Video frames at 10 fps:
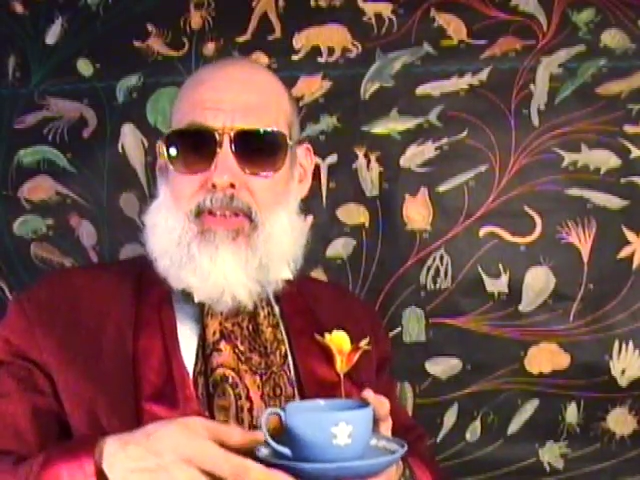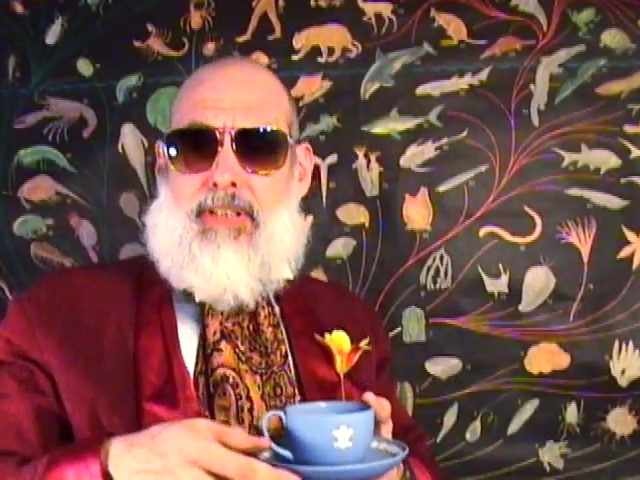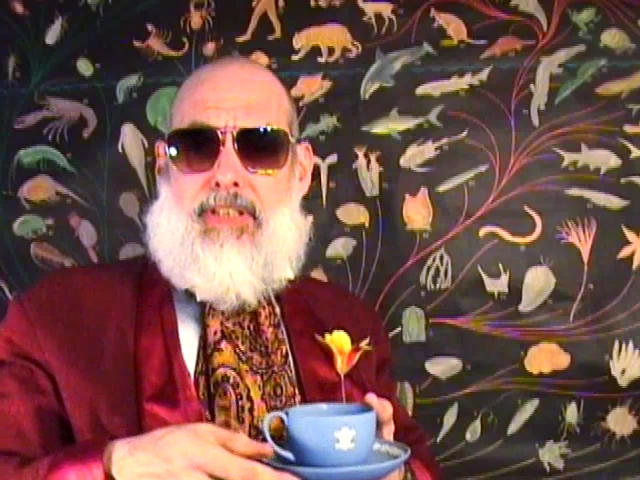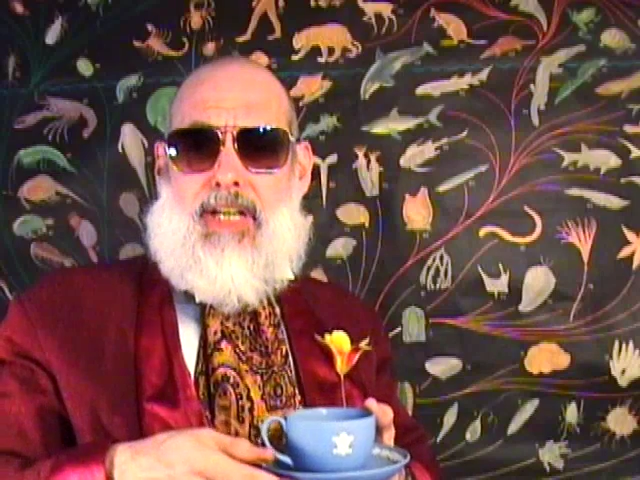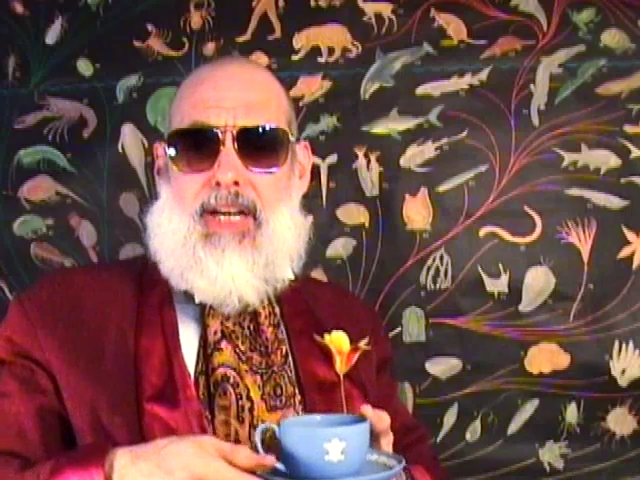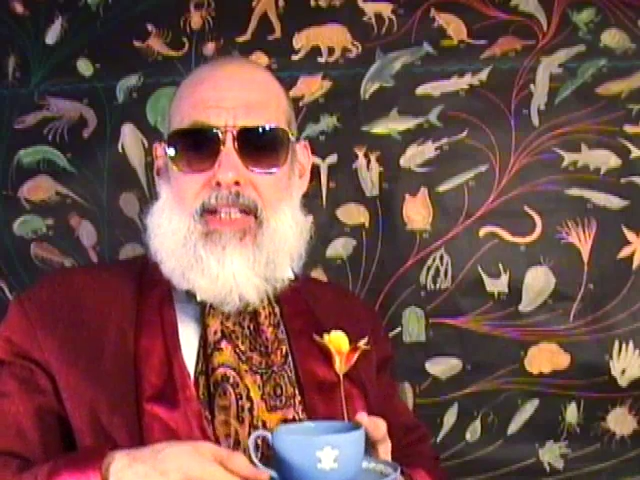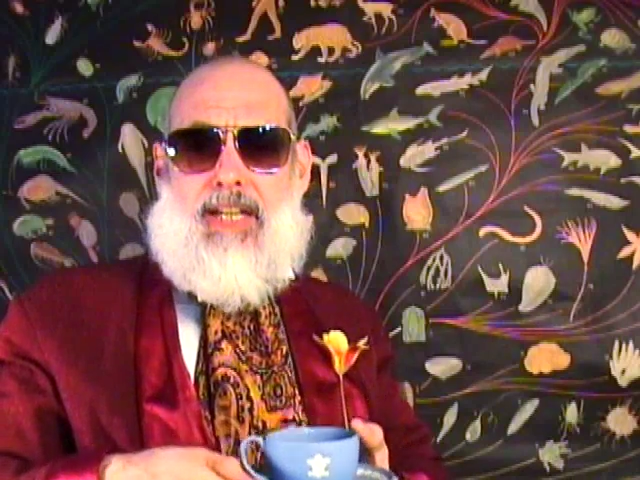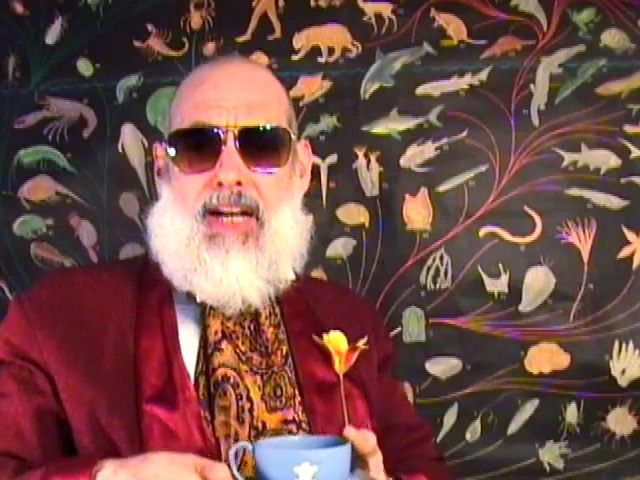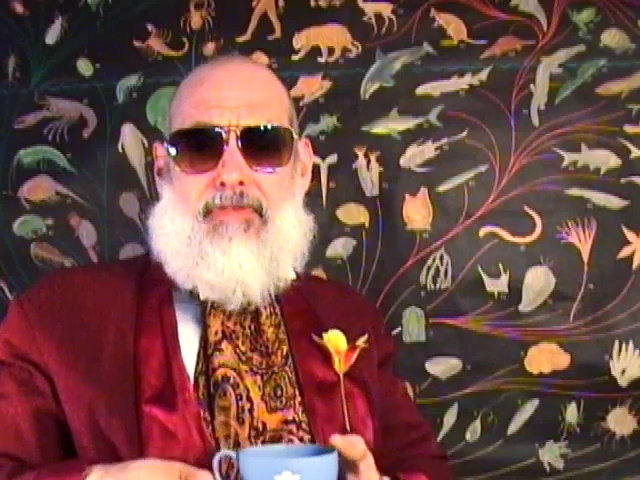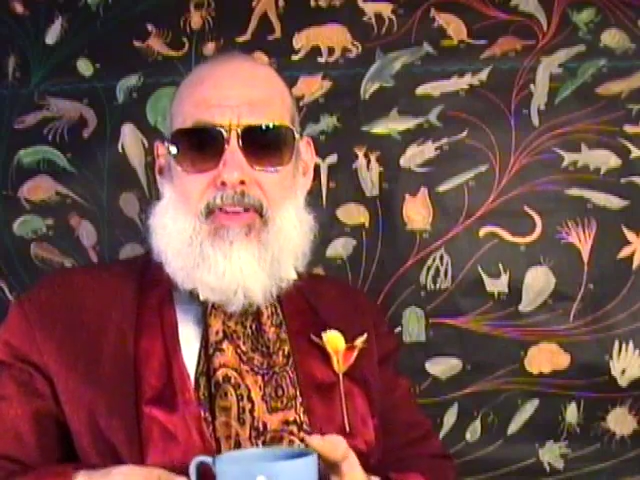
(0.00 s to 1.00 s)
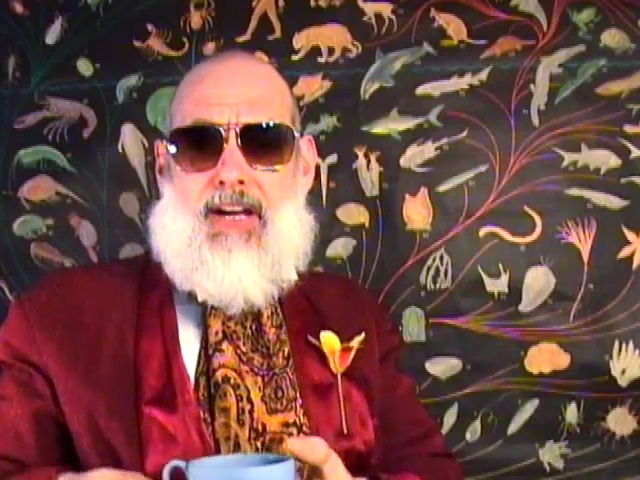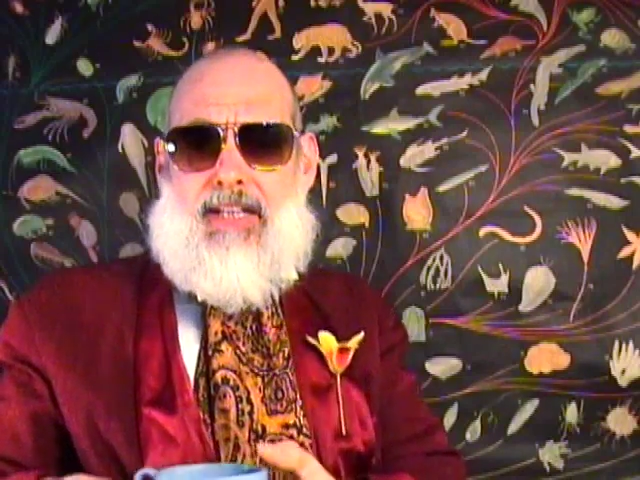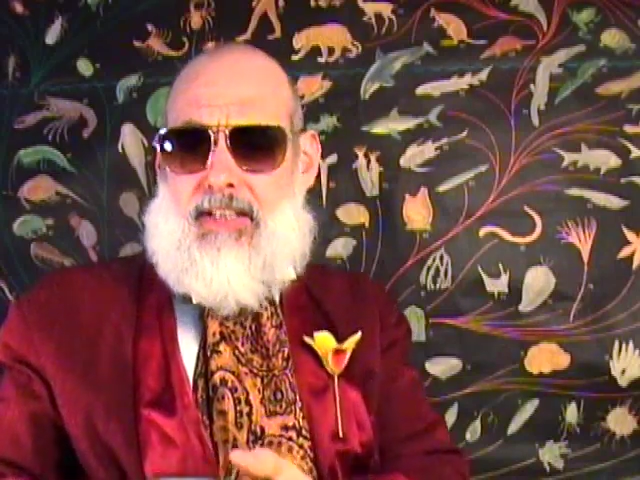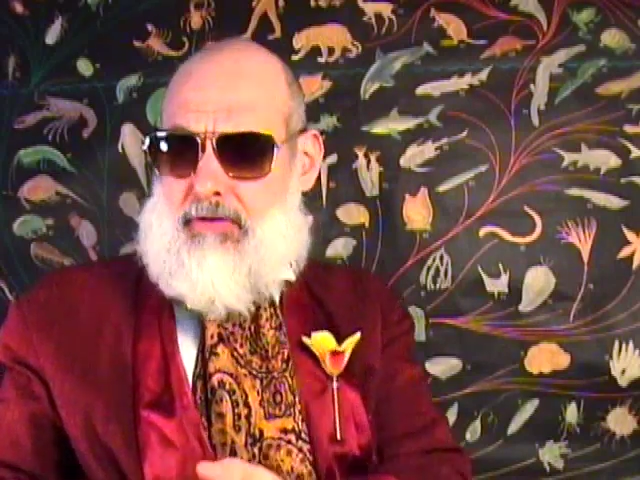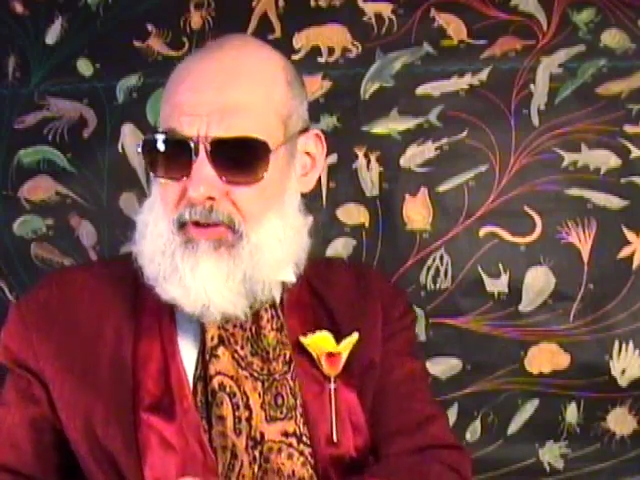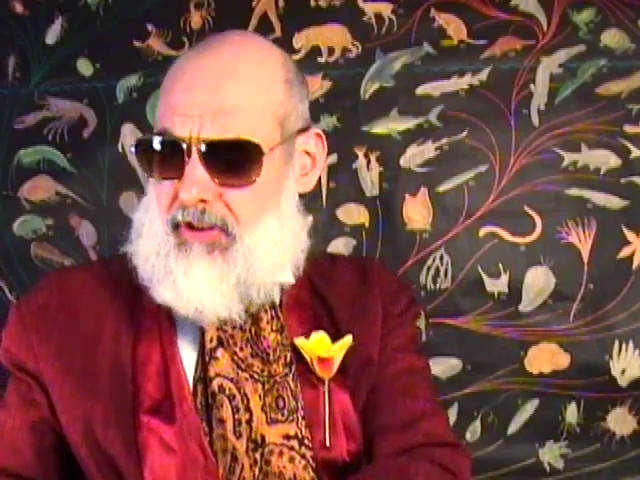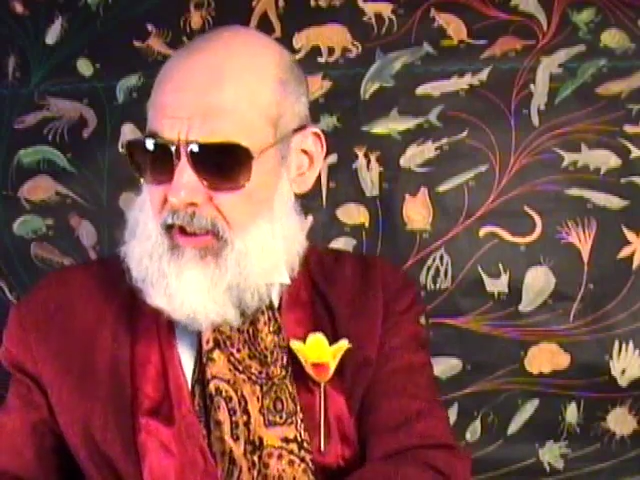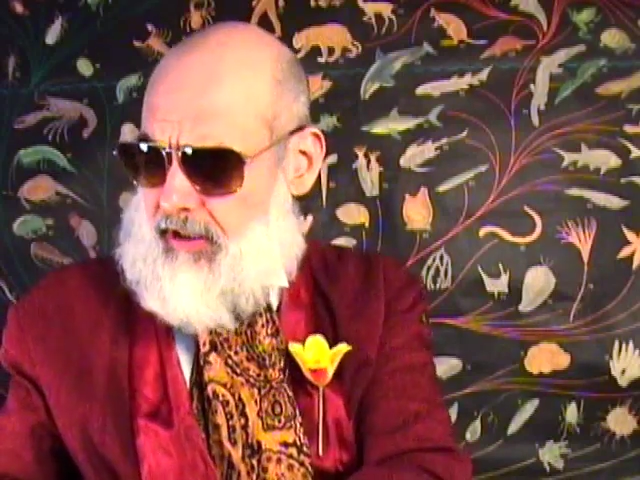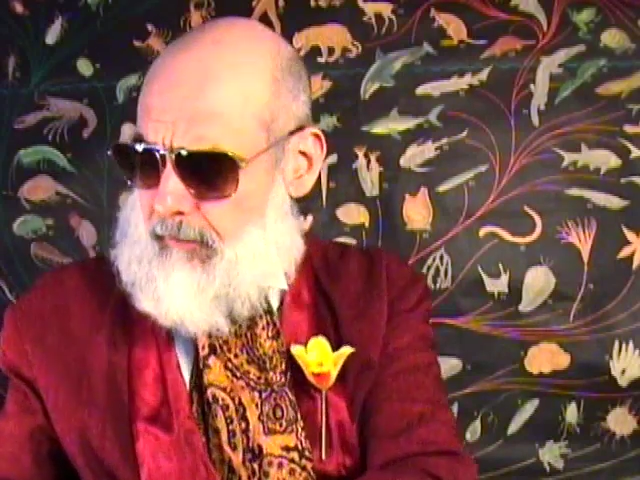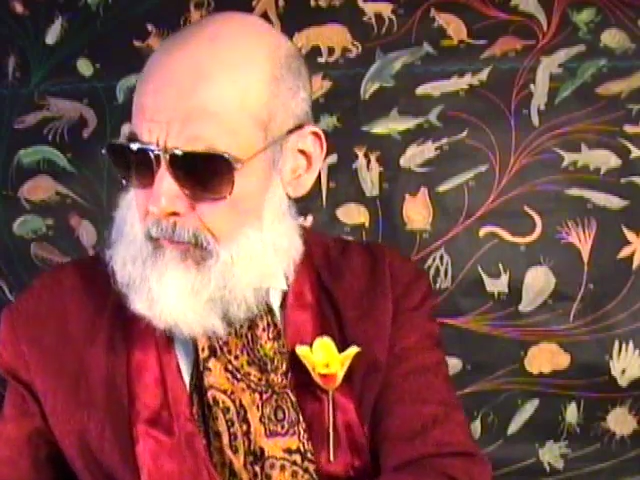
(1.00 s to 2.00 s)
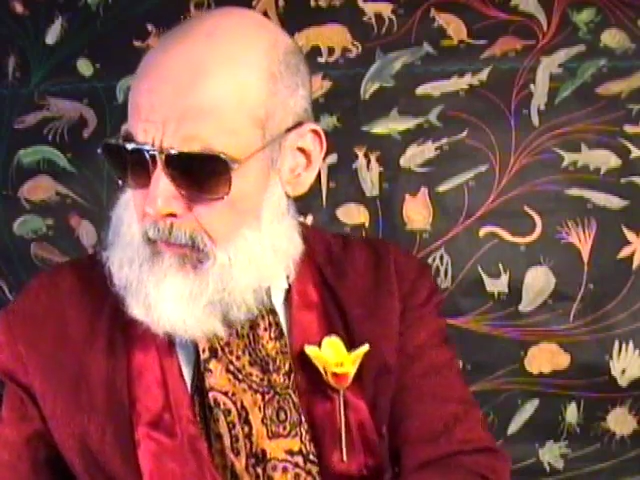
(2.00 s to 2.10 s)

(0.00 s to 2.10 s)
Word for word: you today that I find interesting